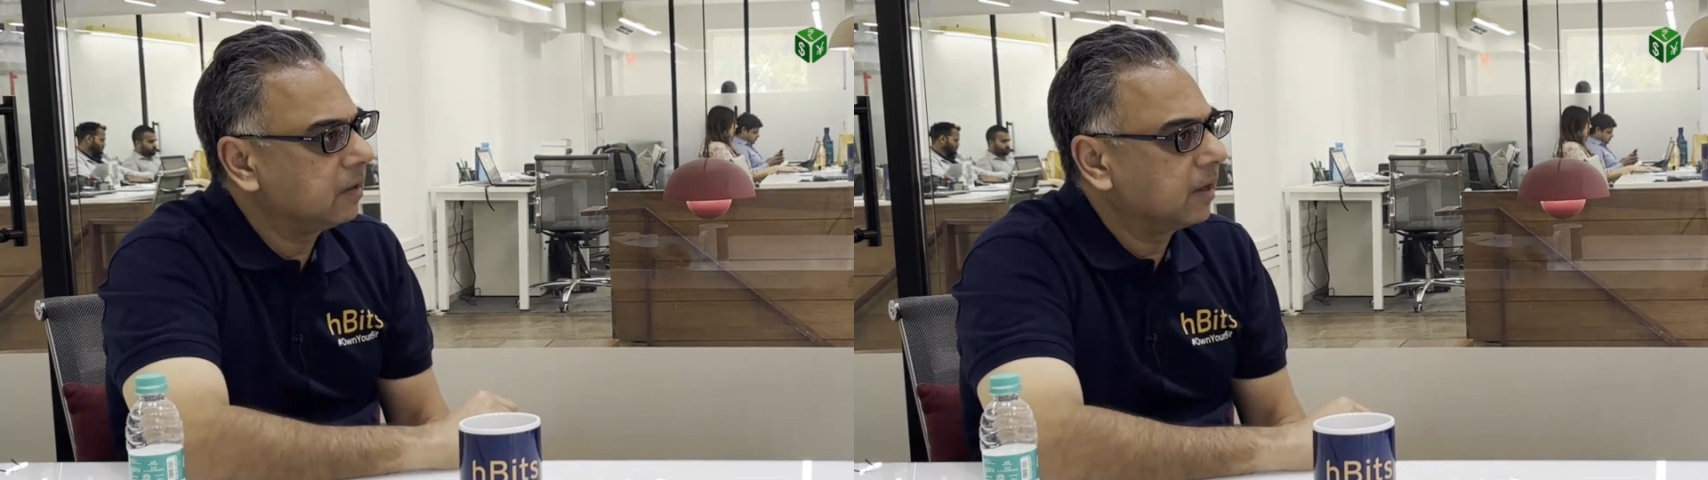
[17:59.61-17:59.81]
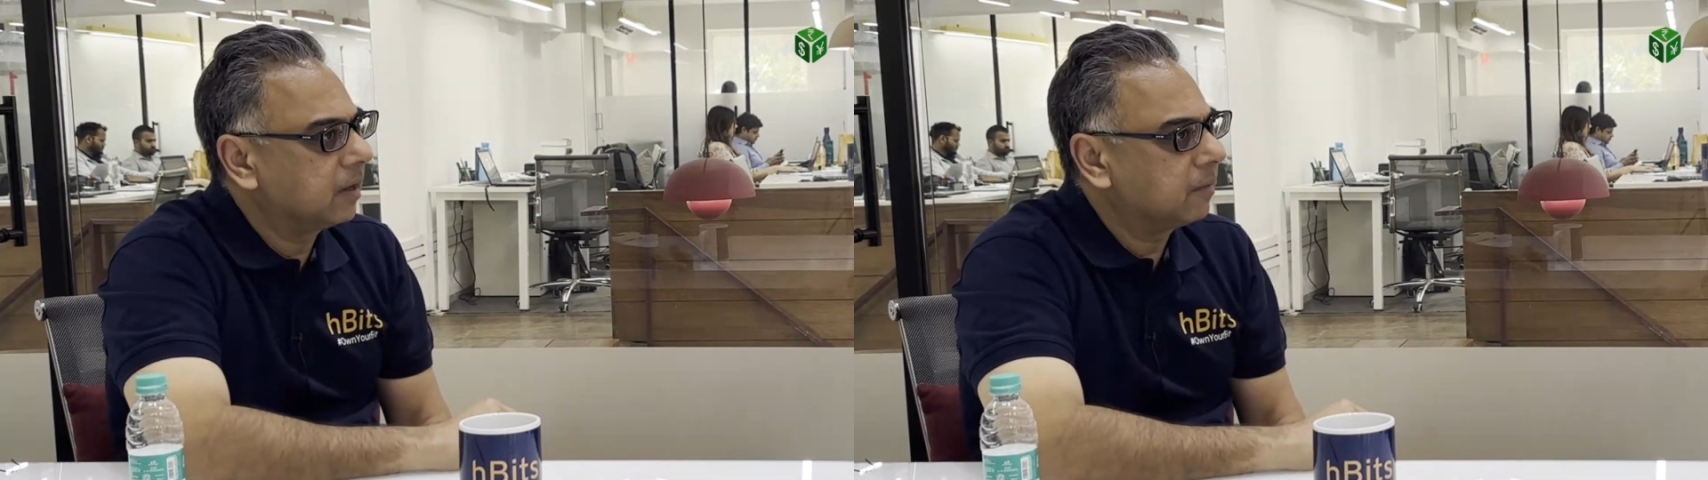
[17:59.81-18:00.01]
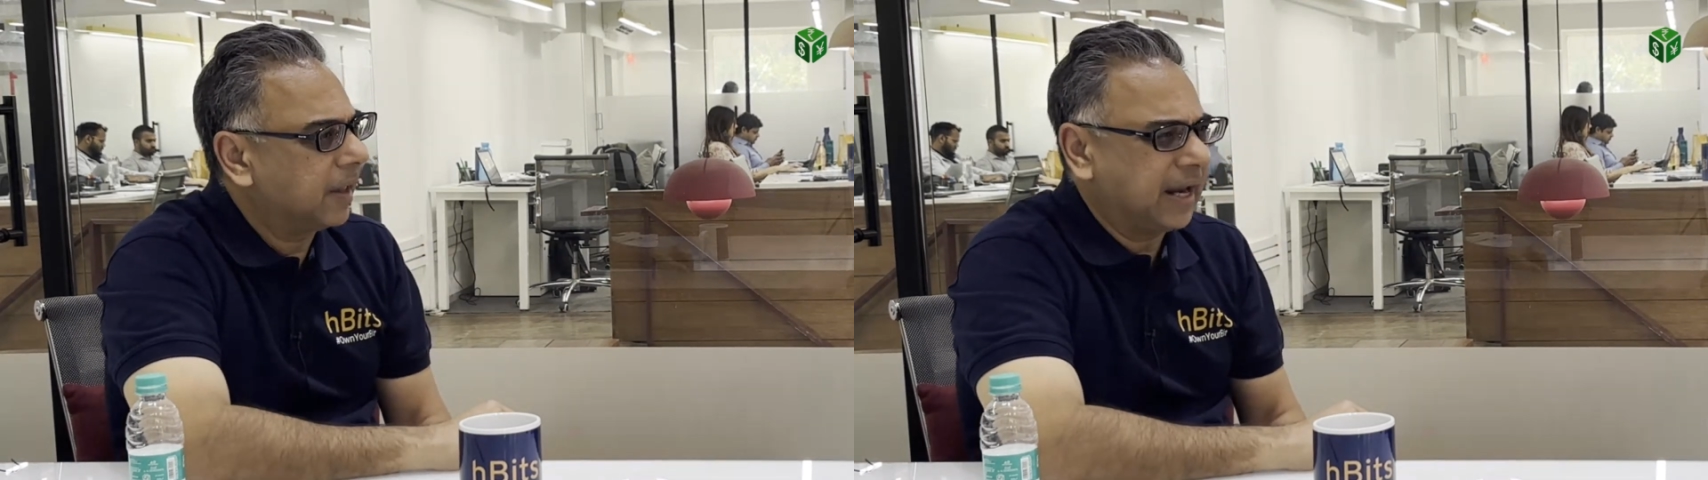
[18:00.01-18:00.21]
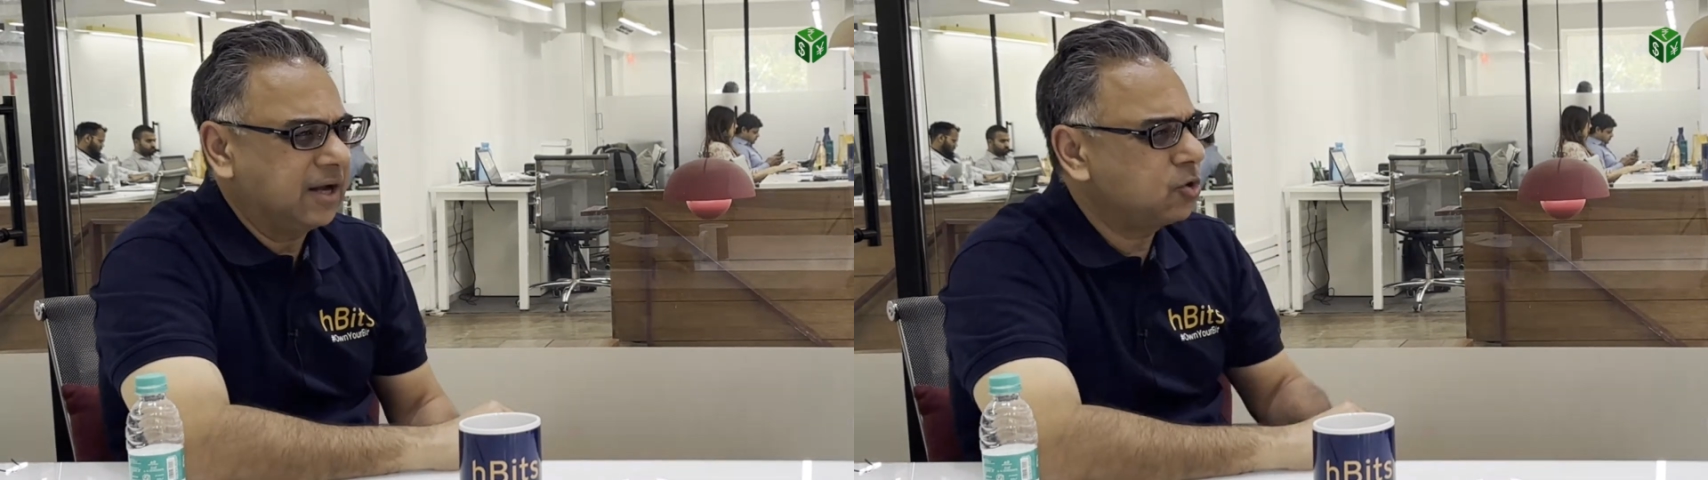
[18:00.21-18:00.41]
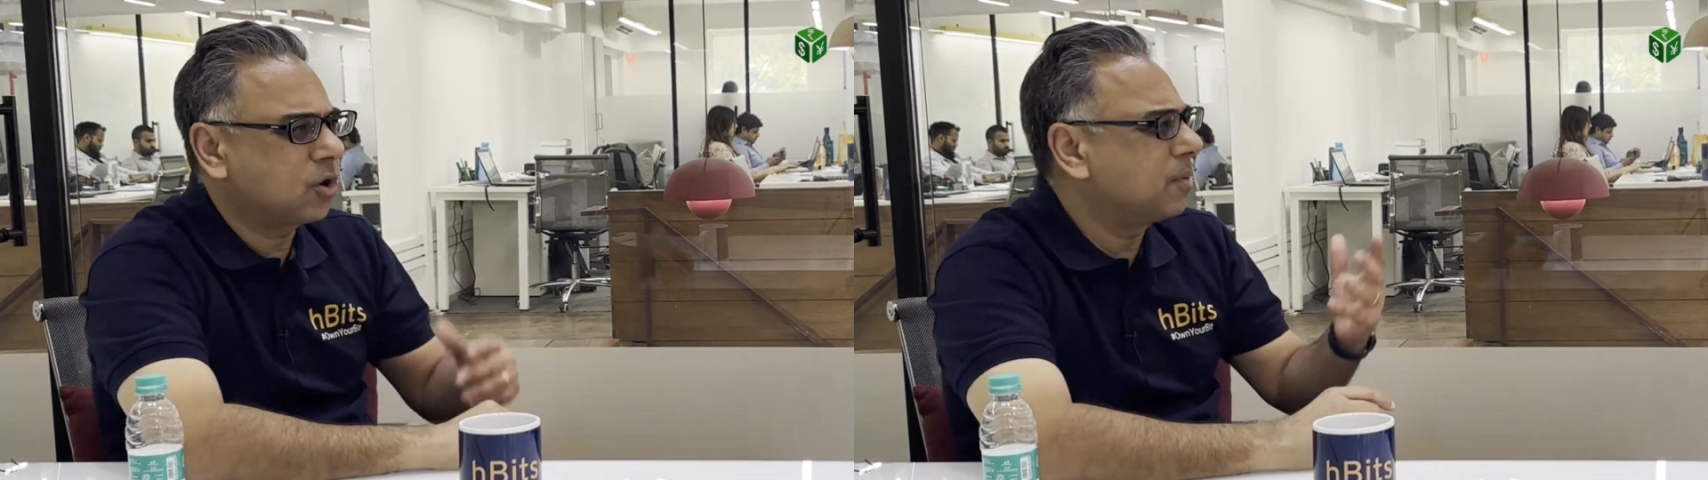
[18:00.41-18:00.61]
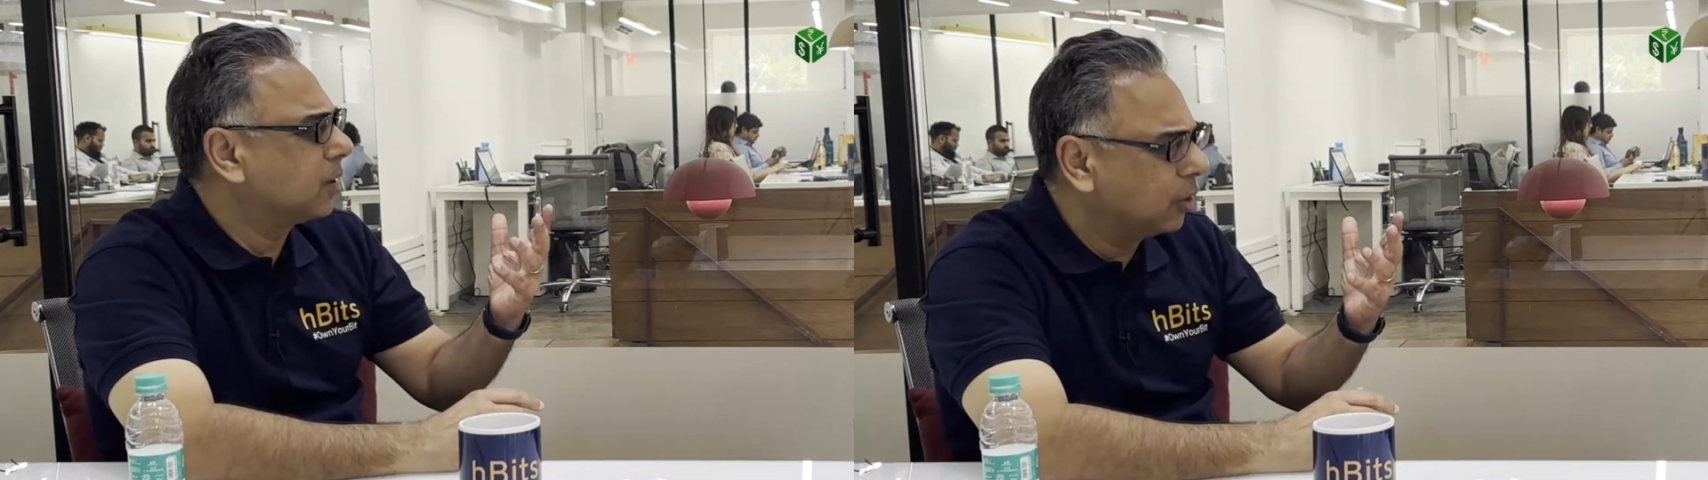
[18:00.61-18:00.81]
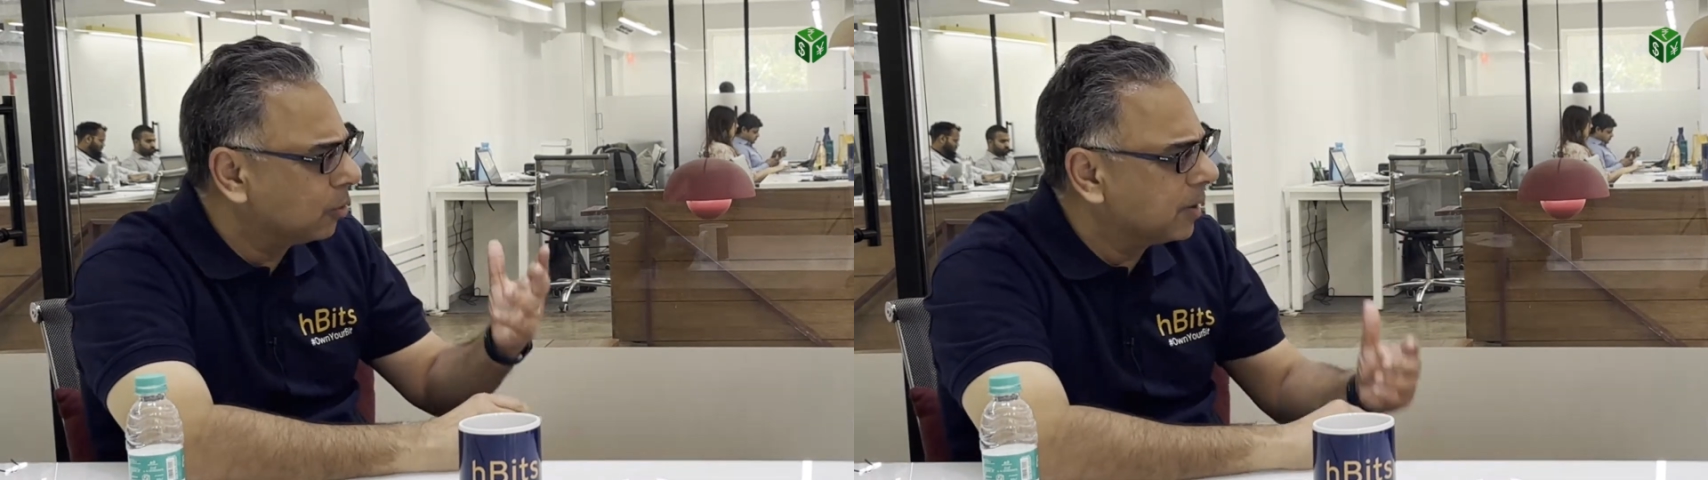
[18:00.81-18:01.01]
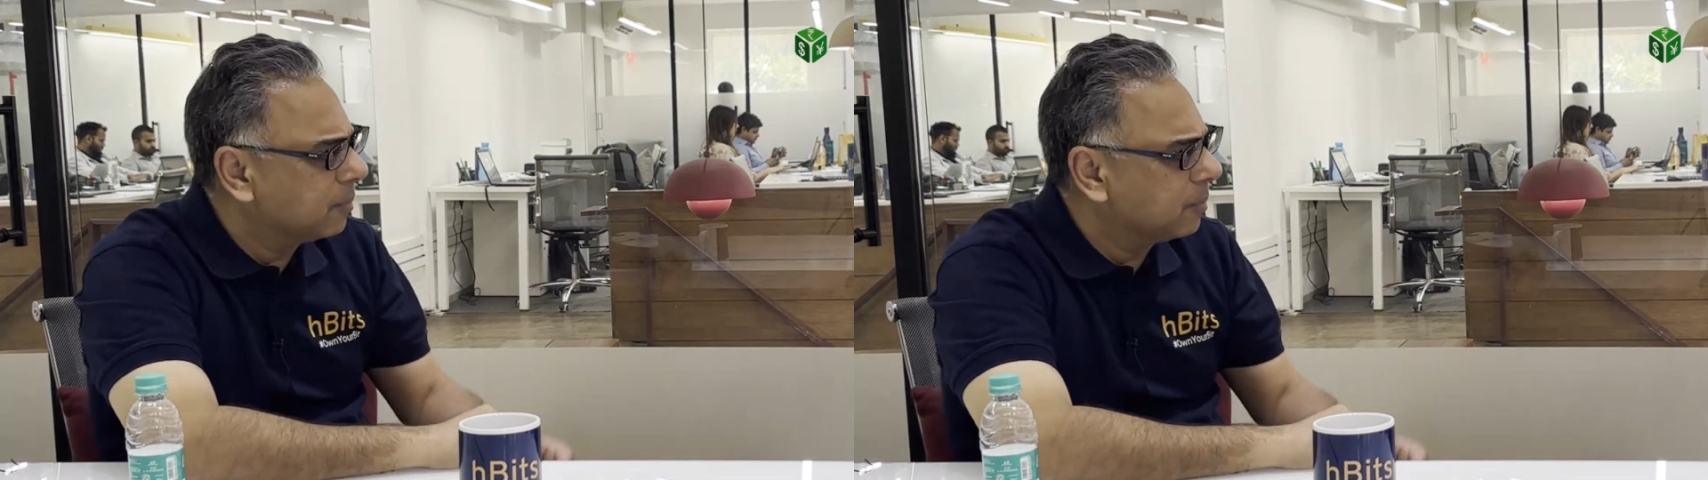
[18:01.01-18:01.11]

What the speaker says: and I'll talk about global